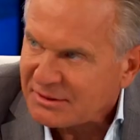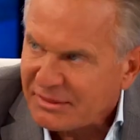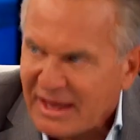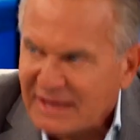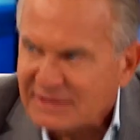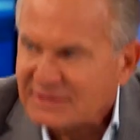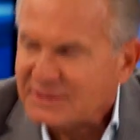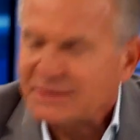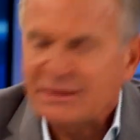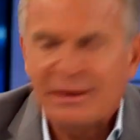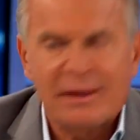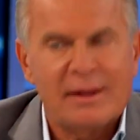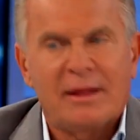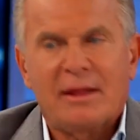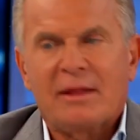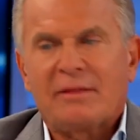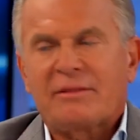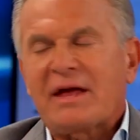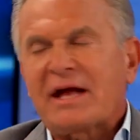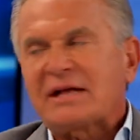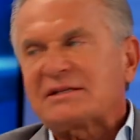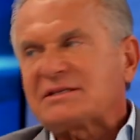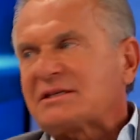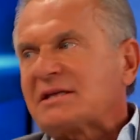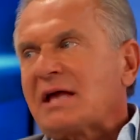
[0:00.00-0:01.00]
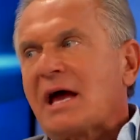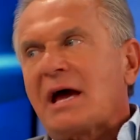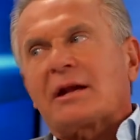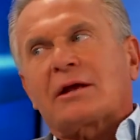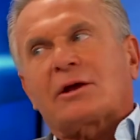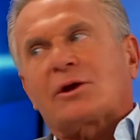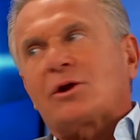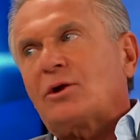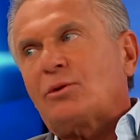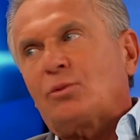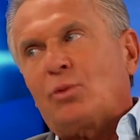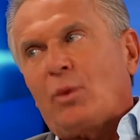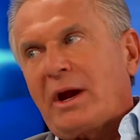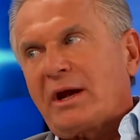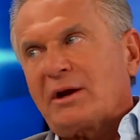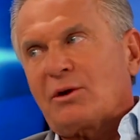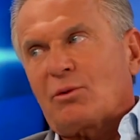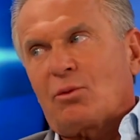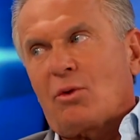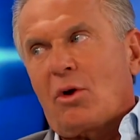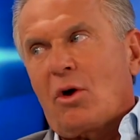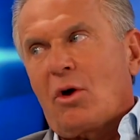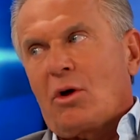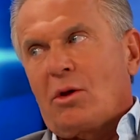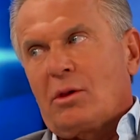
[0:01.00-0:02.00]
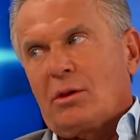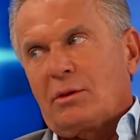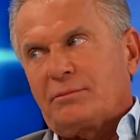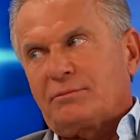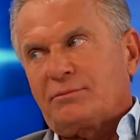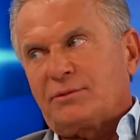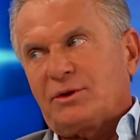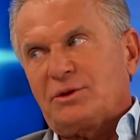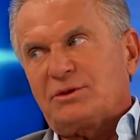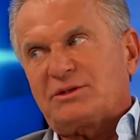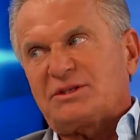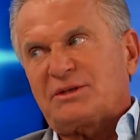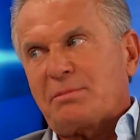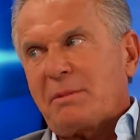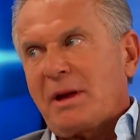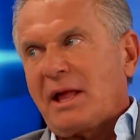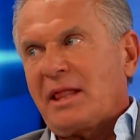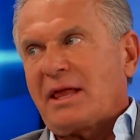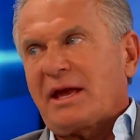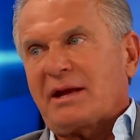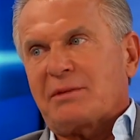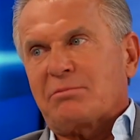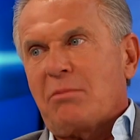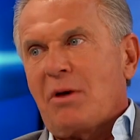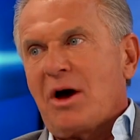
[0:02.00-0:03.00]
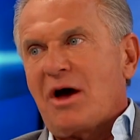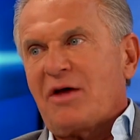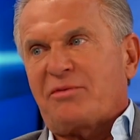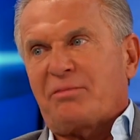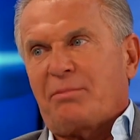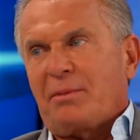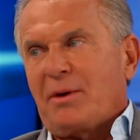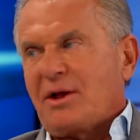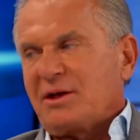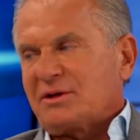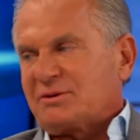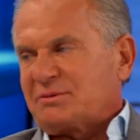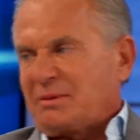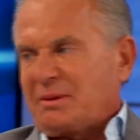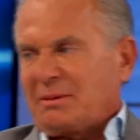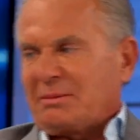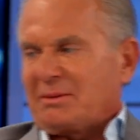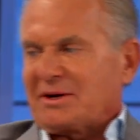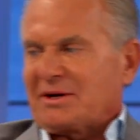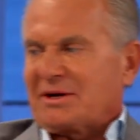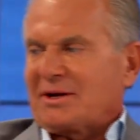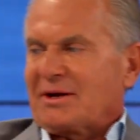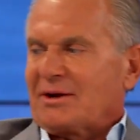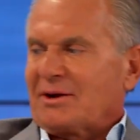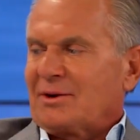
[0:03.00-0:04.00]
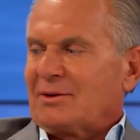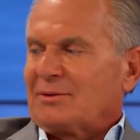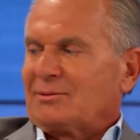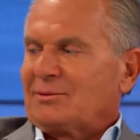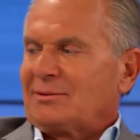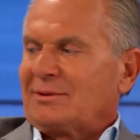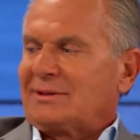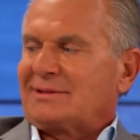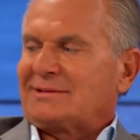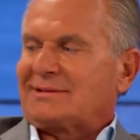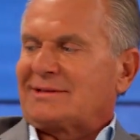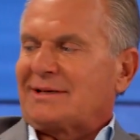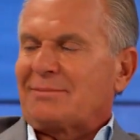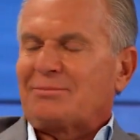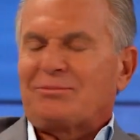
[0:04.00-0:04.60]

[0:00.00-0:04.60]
that's, oh, I hate that. That's not a good way to roll. No. You smell like mothballs. Ugh. People are going to go, what's